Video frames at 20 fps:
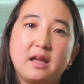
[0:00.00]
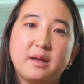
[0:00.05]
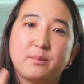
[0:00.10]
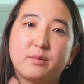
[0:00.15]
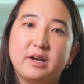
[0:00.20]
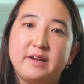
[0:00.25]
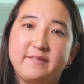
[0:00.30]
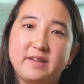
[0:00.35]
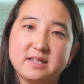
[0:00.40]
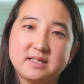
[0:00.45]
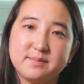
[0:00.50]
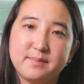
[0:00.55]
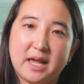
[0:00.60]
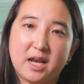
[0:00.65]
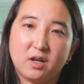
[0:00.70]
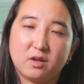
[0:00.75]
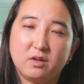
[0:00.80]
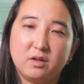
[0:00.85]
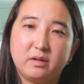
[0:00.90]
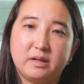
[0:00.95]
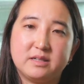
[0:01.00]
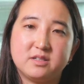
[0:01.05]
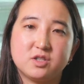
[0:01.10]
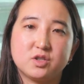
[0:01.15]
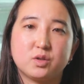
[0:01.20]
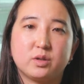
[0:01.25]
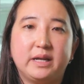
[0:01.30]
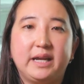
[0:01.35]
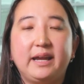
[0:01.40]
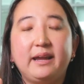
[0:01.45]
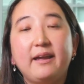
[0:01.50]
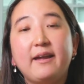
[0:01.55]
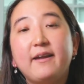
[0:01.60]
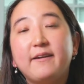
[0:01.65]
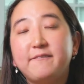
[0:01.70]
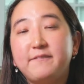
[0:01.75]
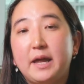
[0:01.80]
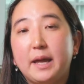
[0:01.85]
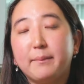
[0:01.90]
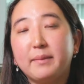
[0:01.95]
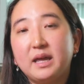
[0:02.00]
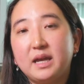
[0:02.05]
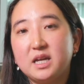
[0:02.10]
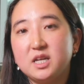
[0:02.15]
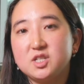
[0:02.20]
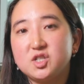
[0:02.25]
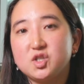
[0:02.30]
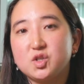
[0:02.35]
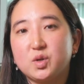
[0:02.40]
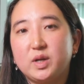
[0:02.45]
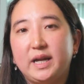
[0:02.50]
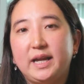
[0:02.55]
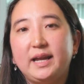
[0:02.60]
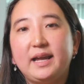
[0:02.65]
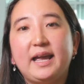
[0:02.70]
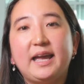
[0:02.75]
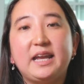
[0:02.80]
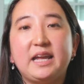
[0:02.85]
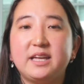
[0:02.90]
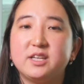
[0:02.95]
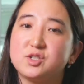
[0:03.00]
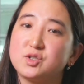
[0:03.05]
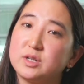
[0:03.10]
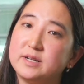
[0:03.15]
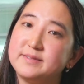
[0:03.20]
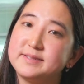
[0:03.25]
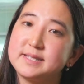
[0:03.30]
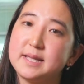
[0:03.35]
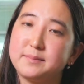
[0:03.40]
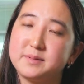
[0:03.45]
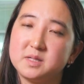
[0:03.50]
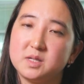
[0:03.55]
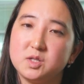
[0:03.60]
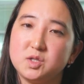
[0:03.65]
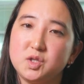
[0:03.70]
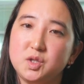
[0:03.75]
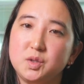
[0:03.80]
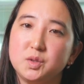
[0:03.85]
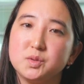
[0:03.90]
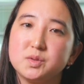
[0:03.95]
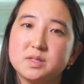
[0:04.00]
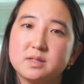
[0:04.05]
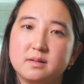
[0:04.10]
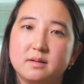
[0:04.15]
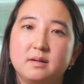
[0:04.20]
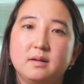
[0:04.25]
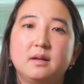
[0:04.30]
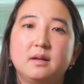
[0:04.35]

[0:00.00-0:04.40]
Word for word: previous medical history, family history, and a history of substance use.